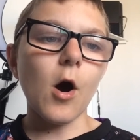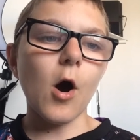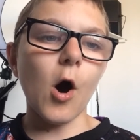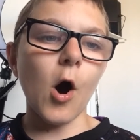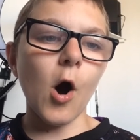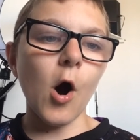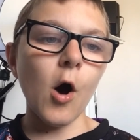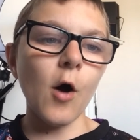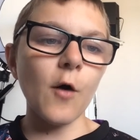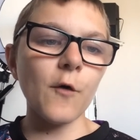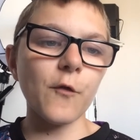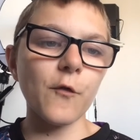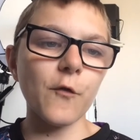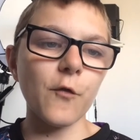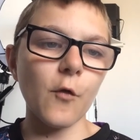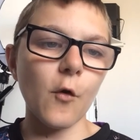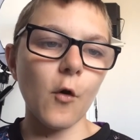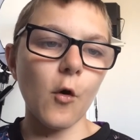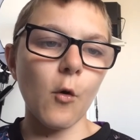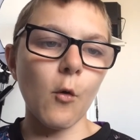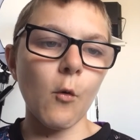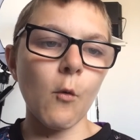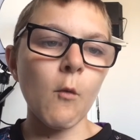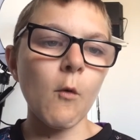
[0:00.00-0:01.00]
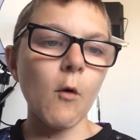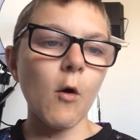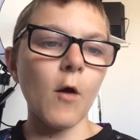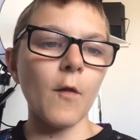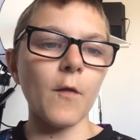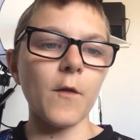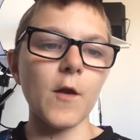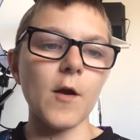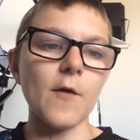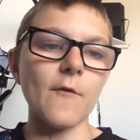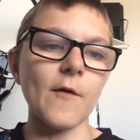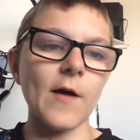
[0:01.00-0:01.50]
Arsenal,
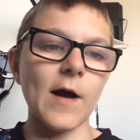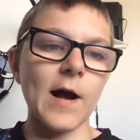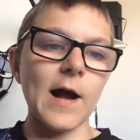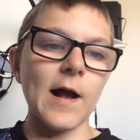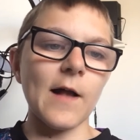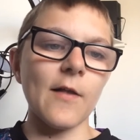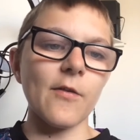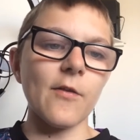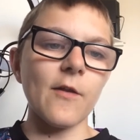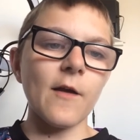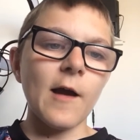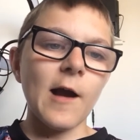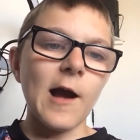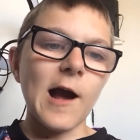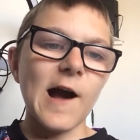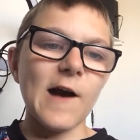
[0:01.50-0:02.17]
on the other hand,